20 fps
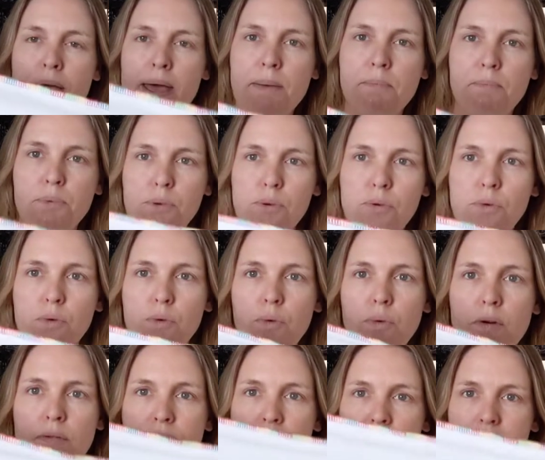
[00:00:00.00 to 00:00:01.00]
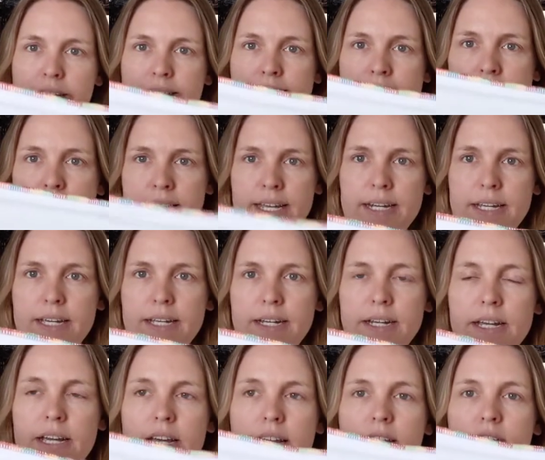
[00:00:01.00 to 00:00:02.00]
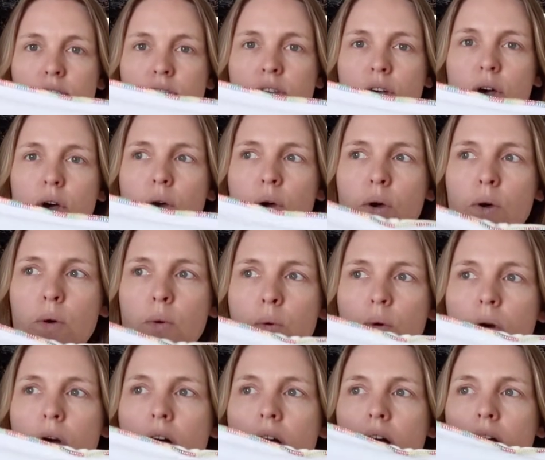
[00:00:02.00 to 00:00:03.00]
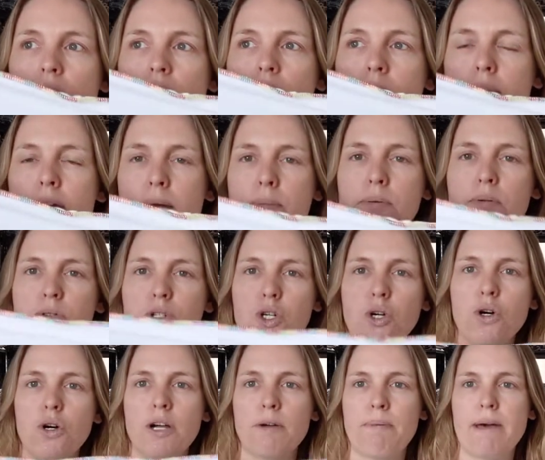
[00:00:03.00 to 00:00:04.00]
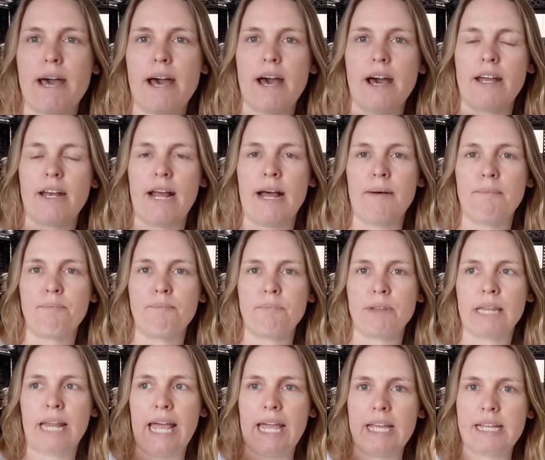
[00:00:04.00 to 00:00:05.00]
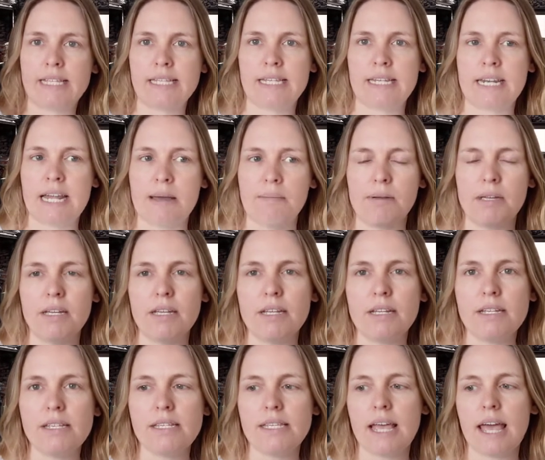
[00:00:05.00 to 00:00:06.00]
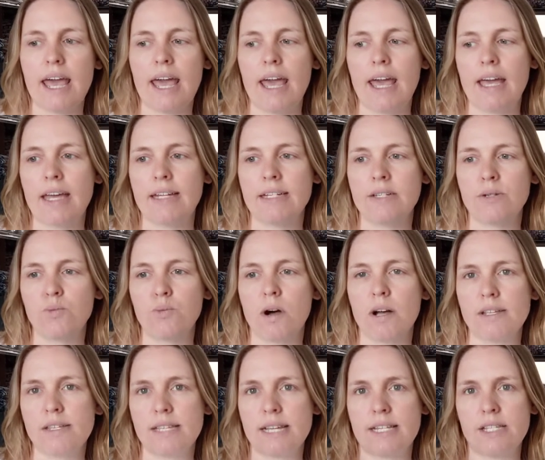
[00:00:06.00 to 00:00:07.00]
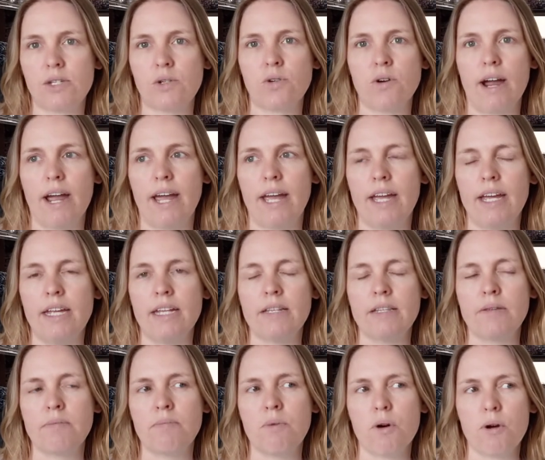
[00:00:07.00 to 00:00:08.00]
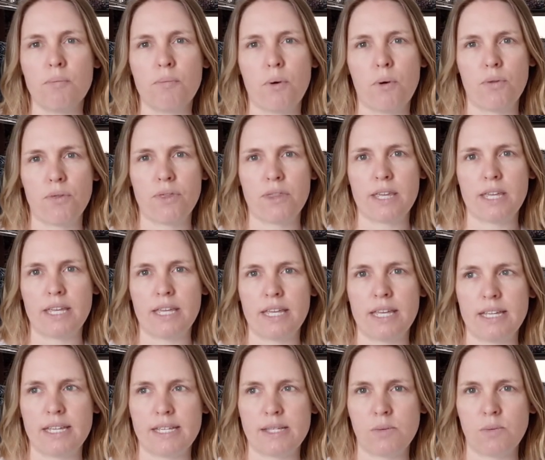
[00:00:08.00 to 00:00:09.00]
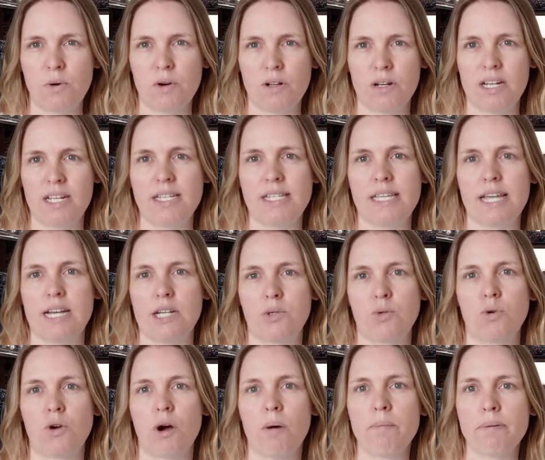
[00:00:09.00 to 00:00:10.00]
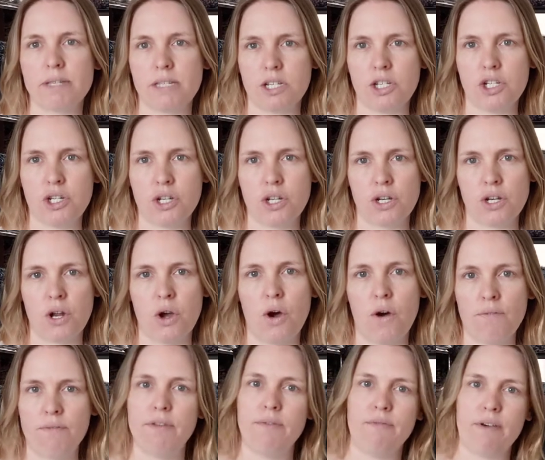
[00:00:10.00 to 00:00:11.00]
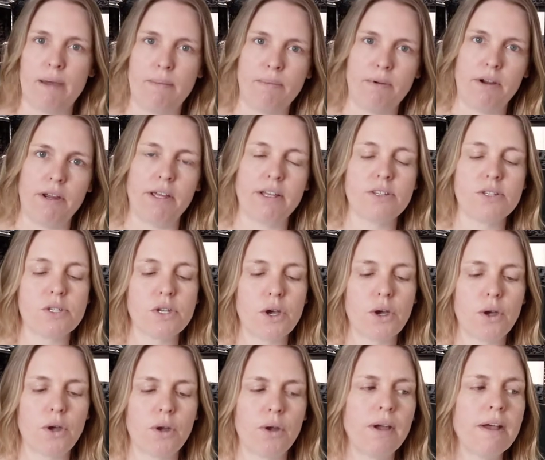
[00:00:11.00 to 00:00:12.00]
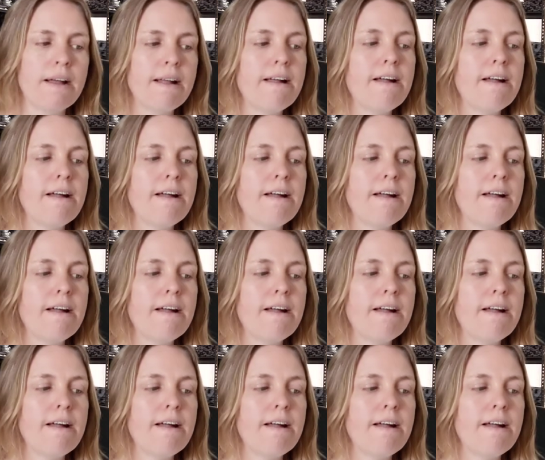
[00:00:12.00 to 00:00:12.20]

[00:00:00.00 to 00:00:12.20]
bamboo fleece in it. So people talk about um, layers in nappies and whilst that's great the more important thing is what is the actual composition of the fabric so